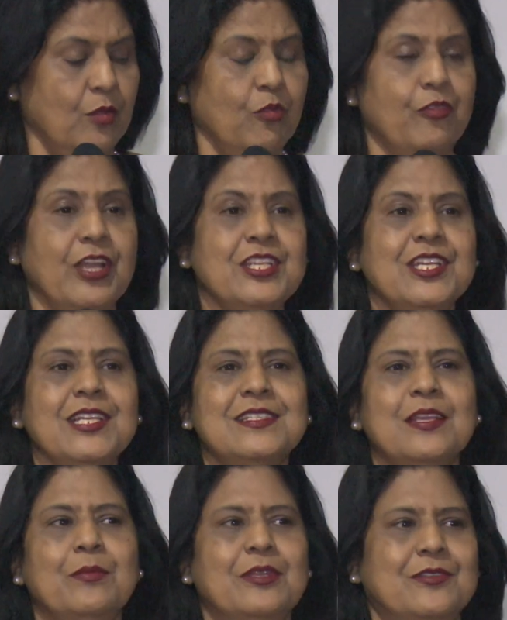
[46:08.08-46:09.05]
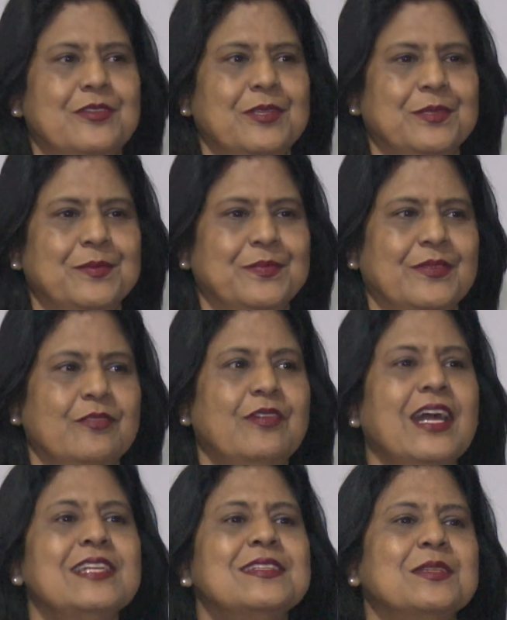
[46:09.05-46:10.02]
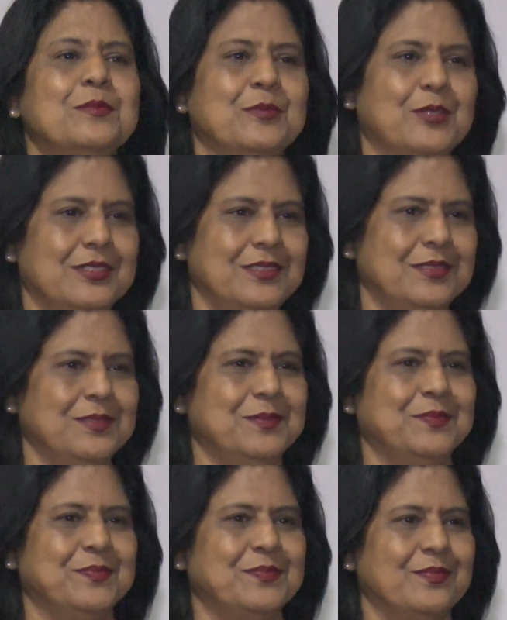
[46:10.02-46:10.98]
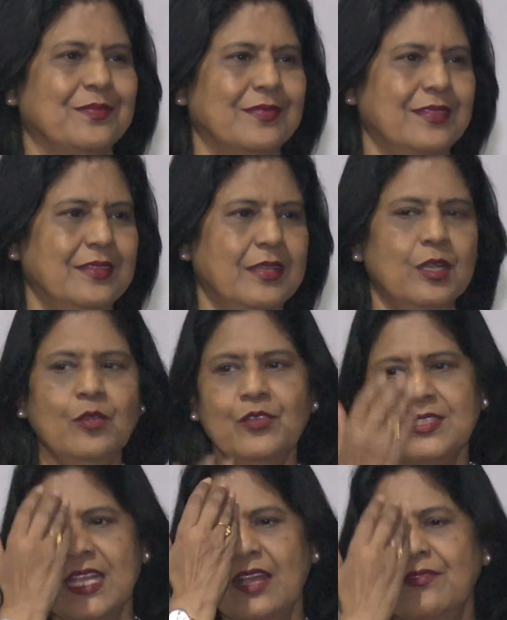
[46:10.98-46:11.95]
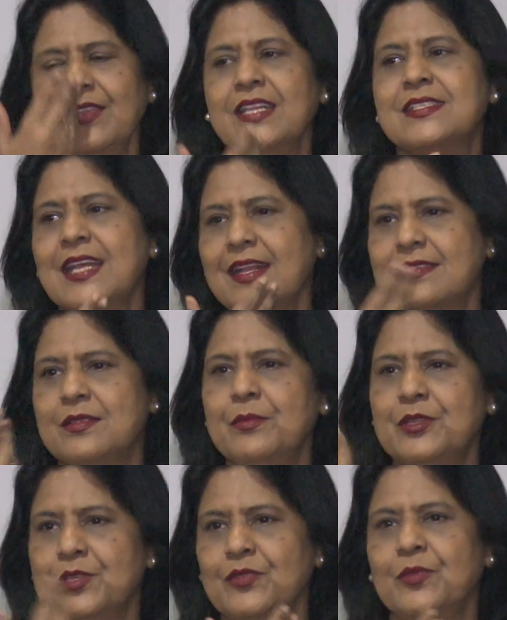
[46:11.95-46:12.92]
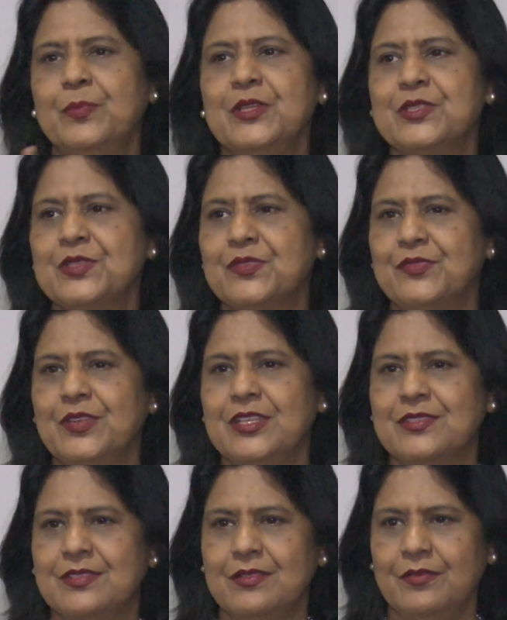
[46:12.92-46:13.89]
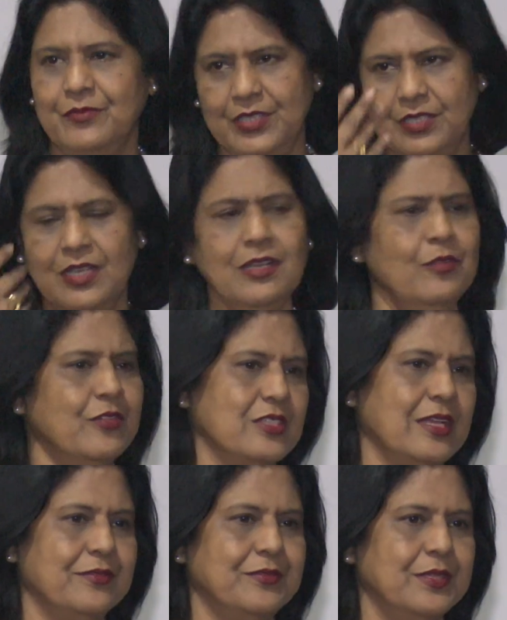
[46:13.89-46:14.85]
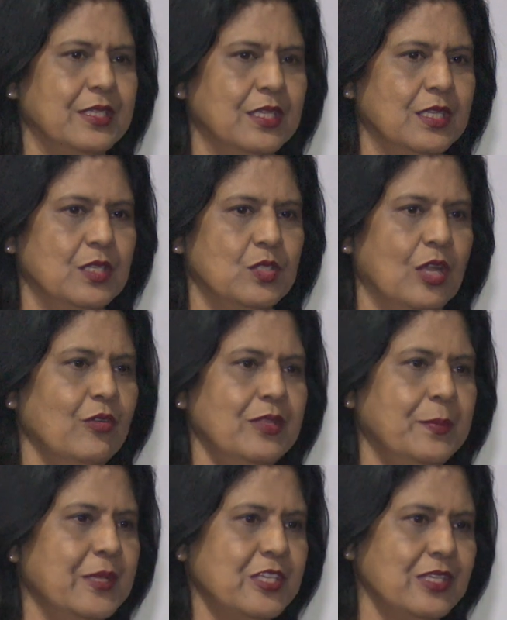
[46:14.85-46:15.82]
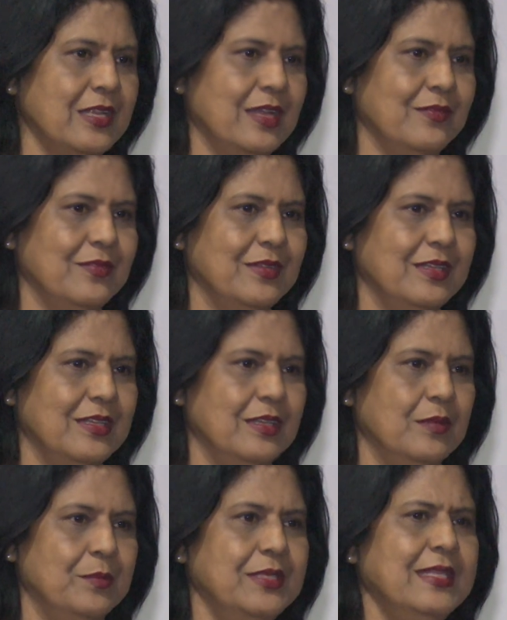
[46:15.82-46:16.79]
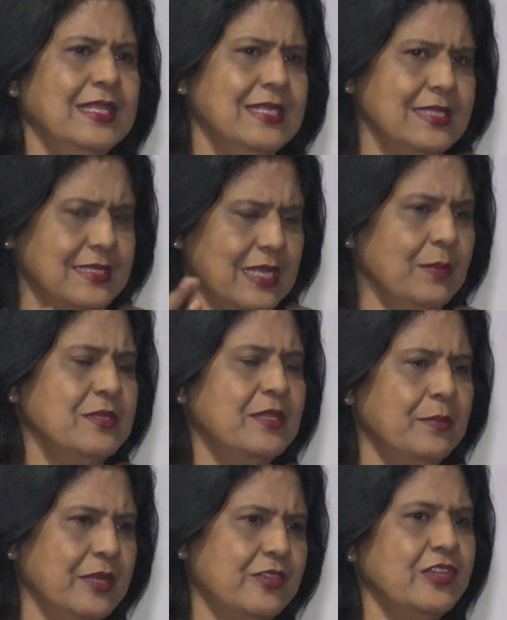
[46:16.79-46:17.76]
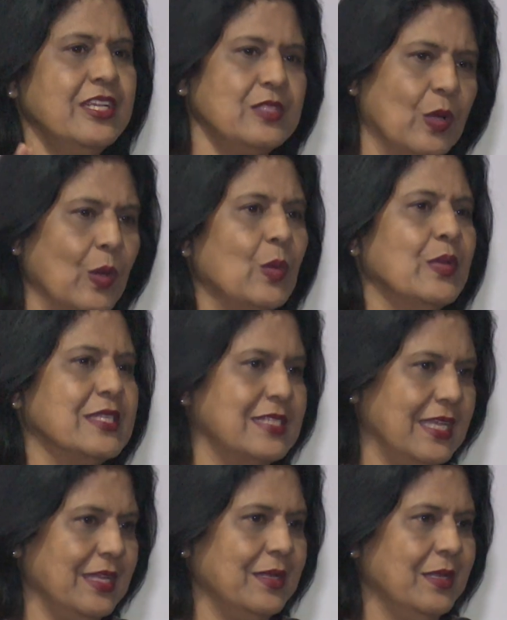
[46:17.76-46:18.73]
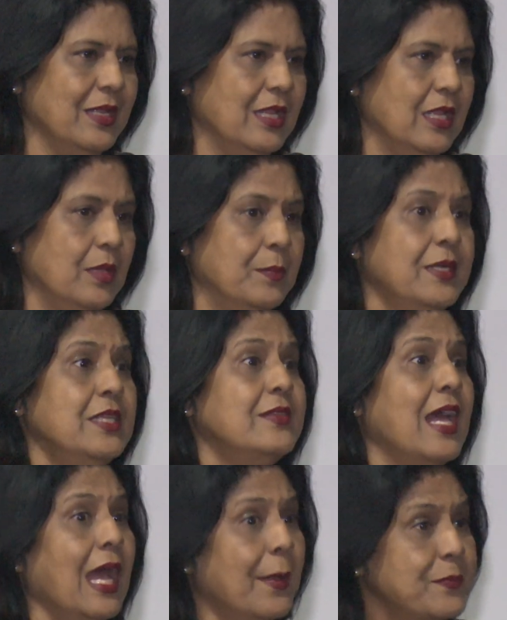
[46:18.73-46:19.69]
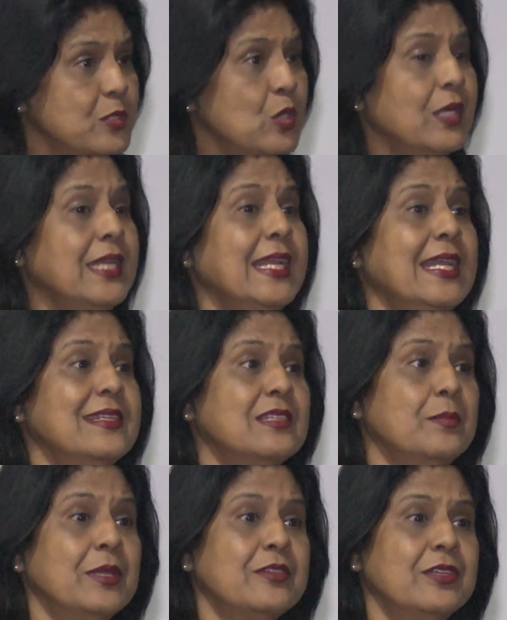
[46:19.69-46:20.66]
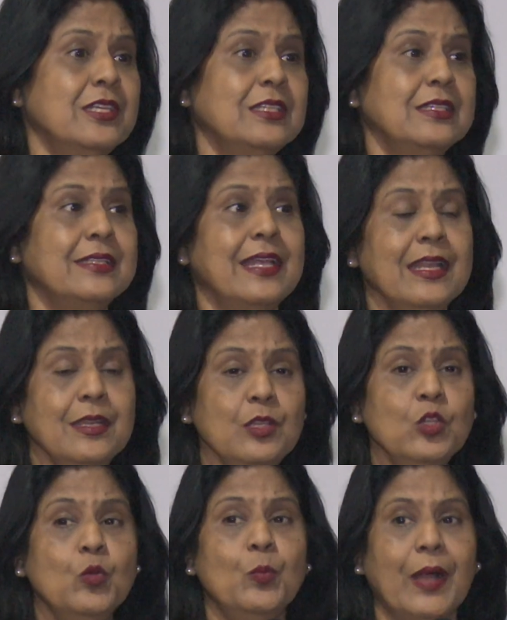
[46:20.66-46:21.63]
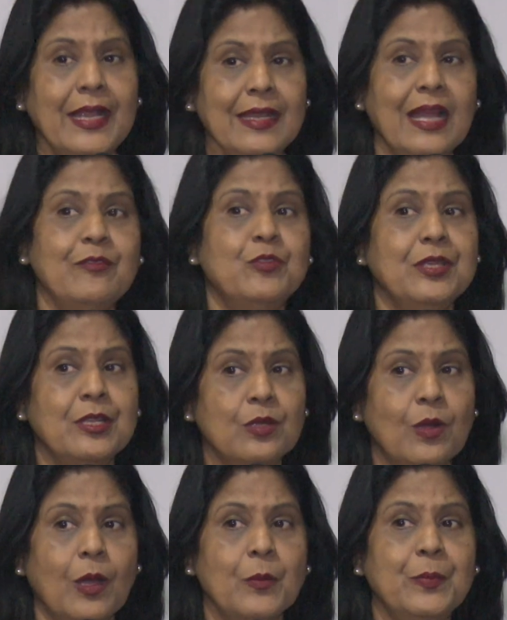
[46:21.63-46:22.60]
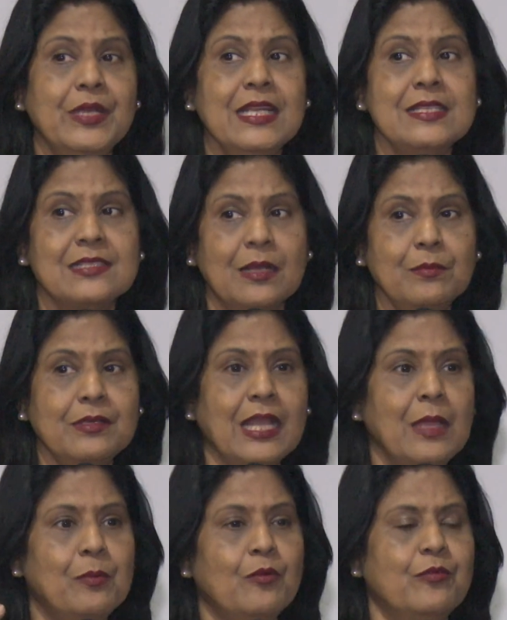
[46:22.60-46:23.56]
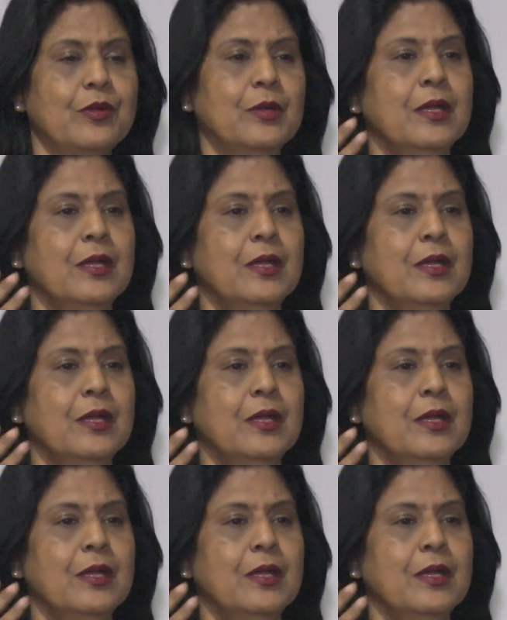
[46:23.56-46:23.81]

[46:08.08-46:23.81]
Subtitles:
Facial symmetry. Why is it important? None of us have exact symmetry of the patient's face. None of us have. How will the patient have? But this is some symmetry is always there. But it's absolutely asymmetric, then you might have to incorporate some type of